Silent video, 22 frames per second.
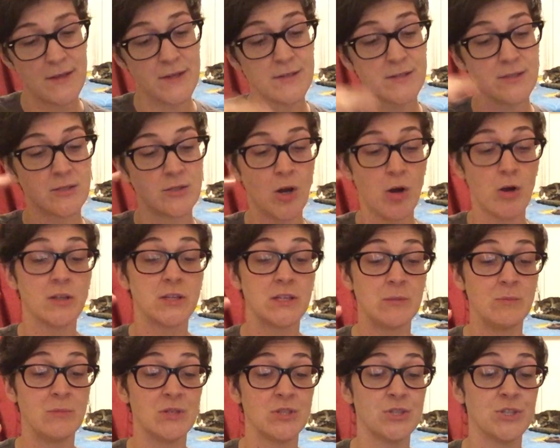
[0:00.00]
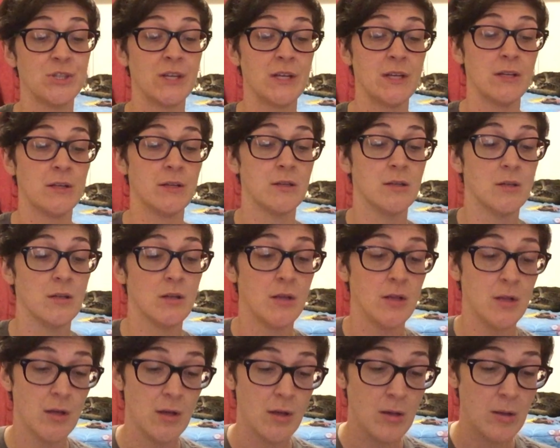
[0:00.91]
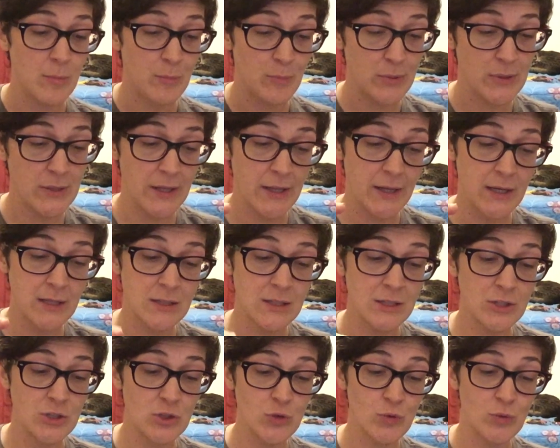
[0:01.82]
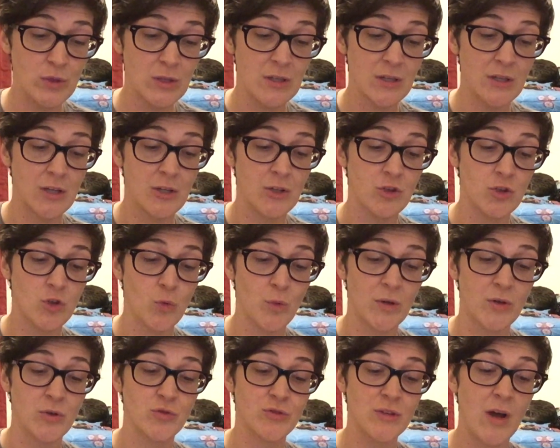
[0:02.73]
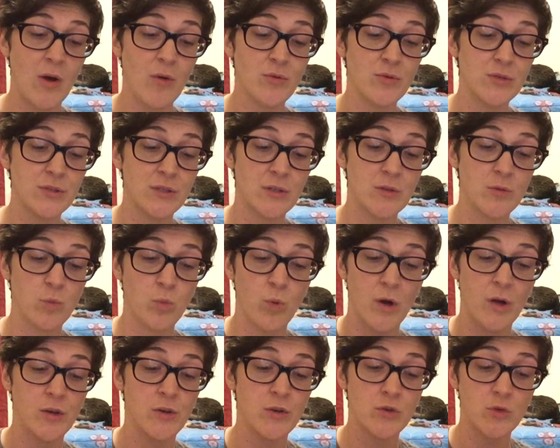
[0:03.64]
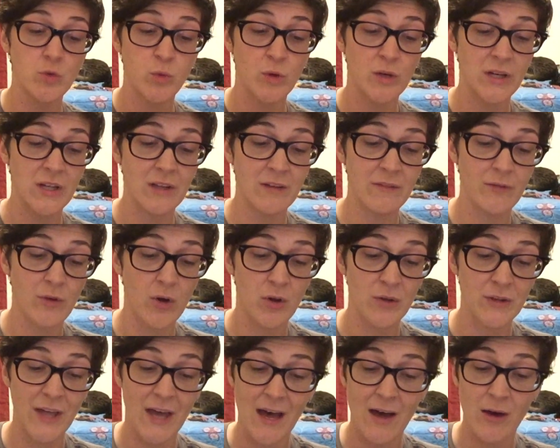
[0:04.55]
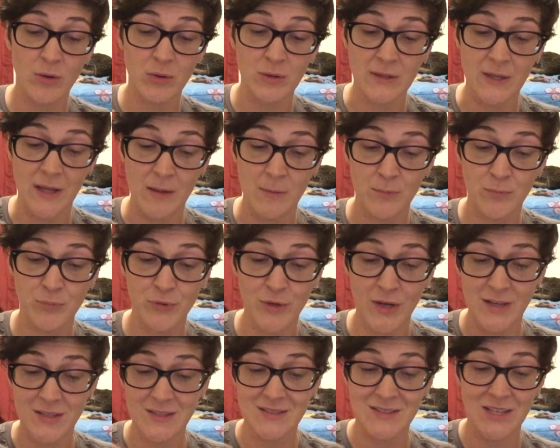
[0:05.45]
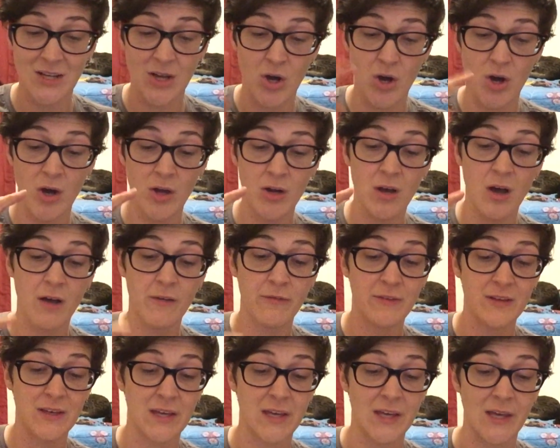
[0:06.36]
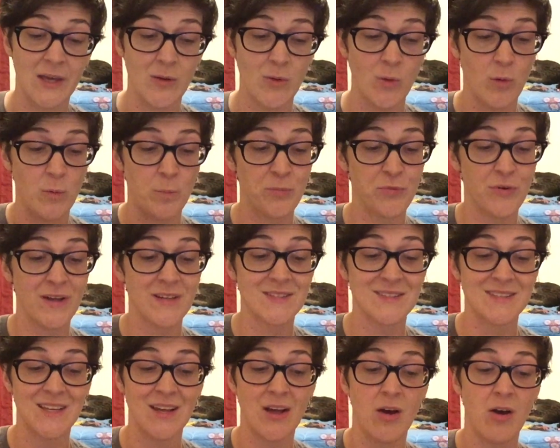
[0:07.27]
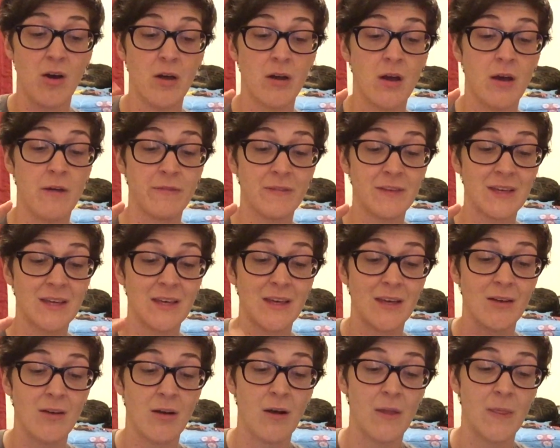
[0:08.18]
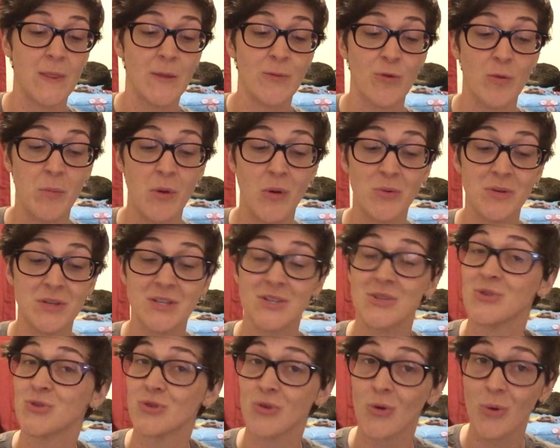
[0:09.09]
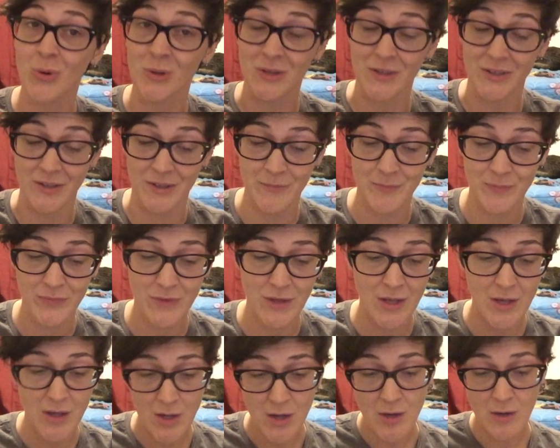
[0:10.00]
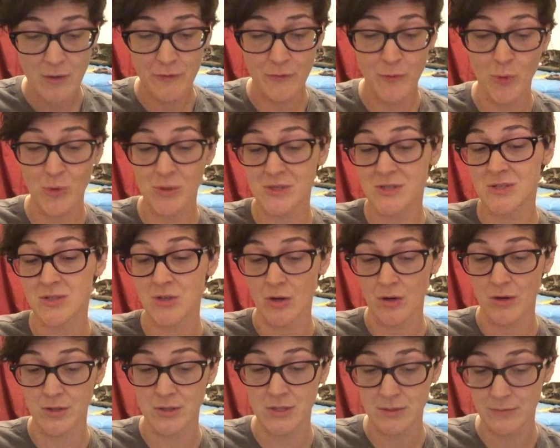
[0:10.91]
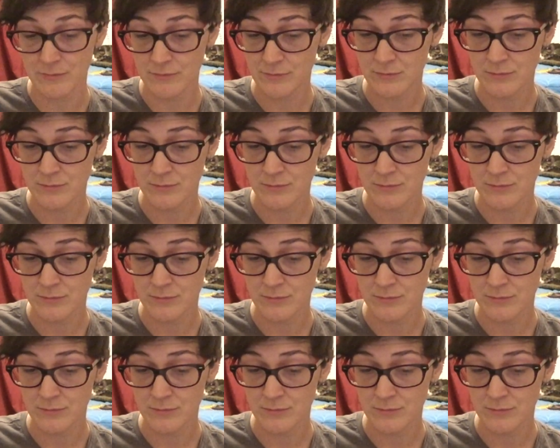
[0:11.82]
Start the machine. Plug the unit into a grounded 120 volt outlet. Press the on-off key or press the on-off key on the remote controller for start.